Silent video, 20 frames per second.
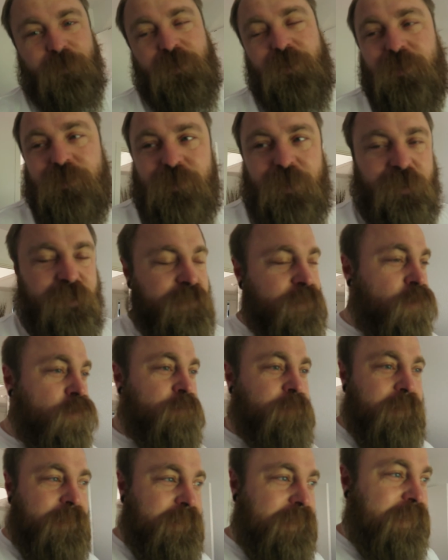But this like
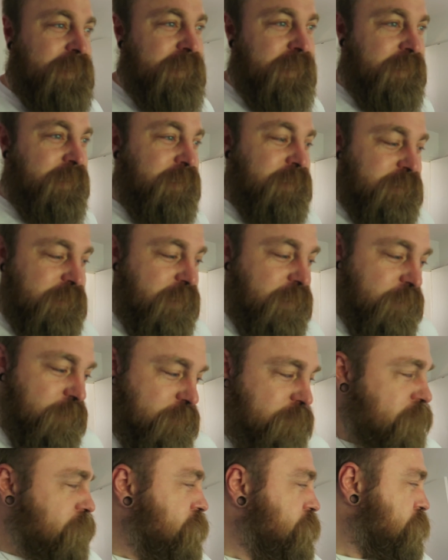low money again. It's
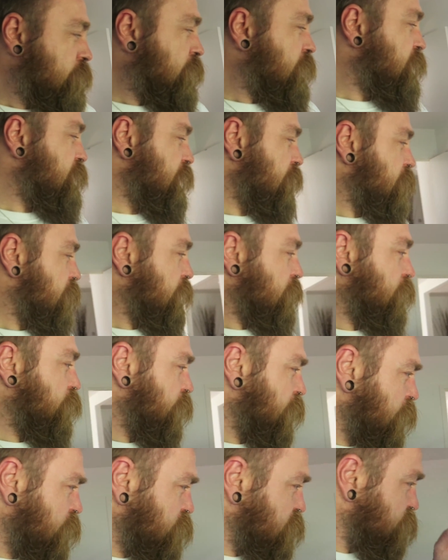like he's got
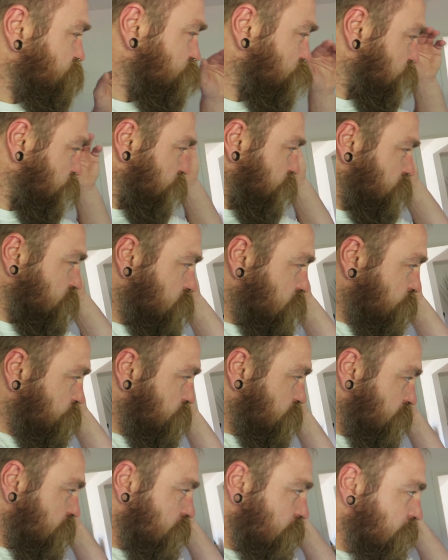like thousand points,
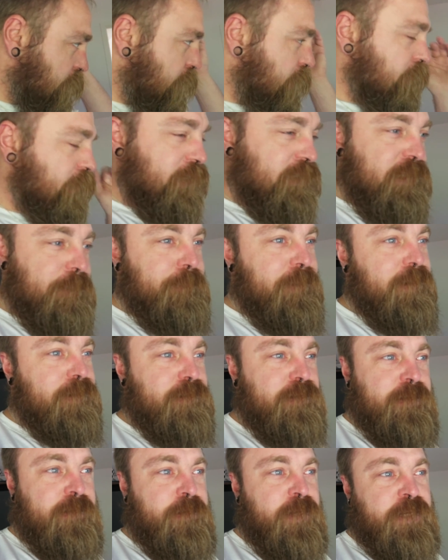something like that, and that's
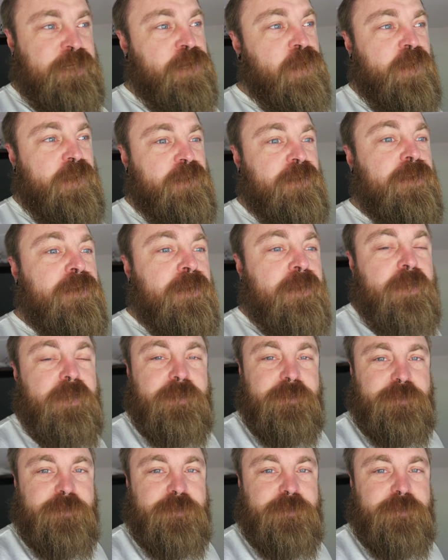about a dollar.